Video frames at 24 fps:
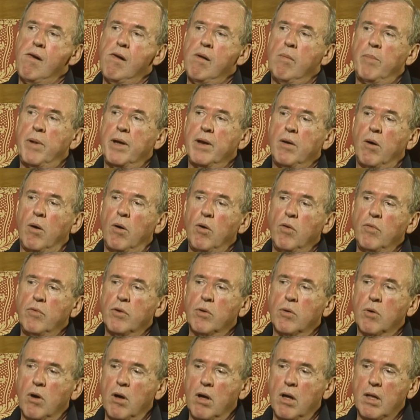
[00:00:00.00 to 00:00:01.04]
But
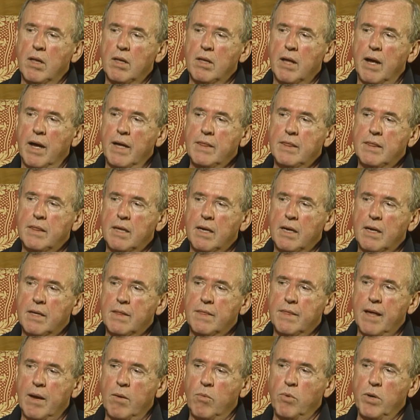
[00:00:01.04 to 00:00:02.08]
overall, I think
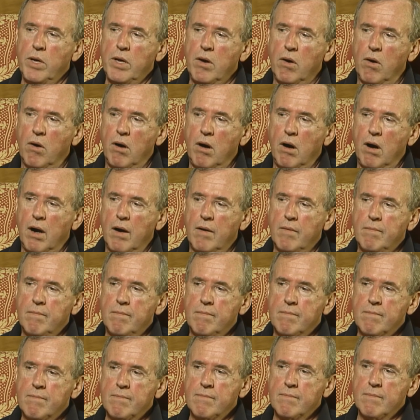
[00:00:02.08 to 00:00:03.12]
that we are
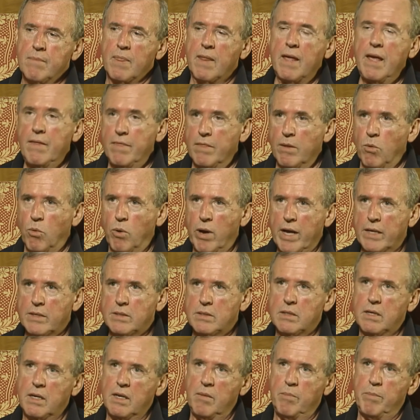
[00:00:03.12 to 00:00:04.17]
in the
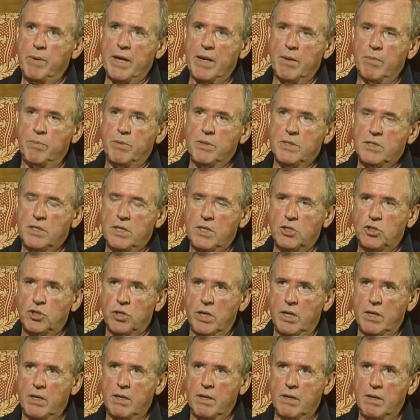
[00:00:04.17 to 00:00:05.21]
West in a better
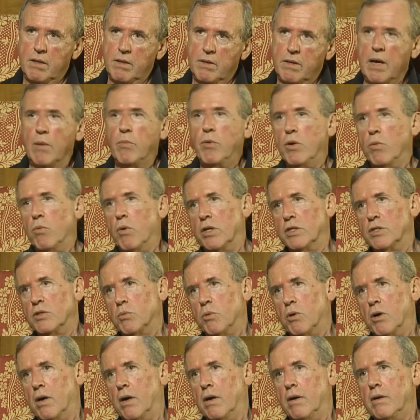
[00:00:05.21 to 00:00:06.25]
position than we once
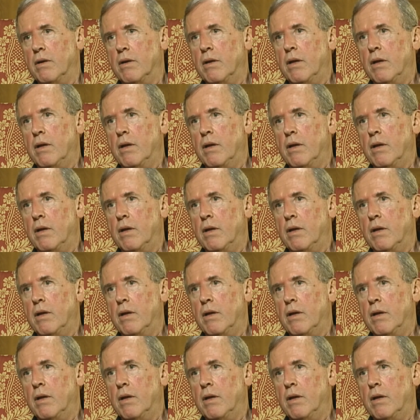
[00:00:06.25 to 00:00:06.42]
were.